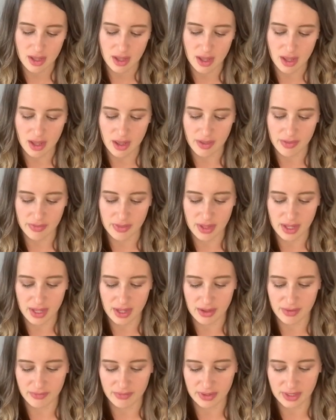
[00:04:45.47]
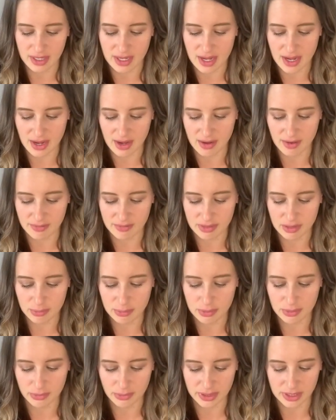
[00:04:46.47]
and then we have the
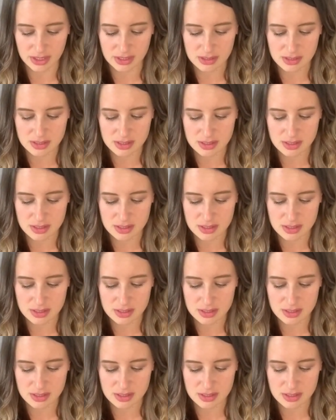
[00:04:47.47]
point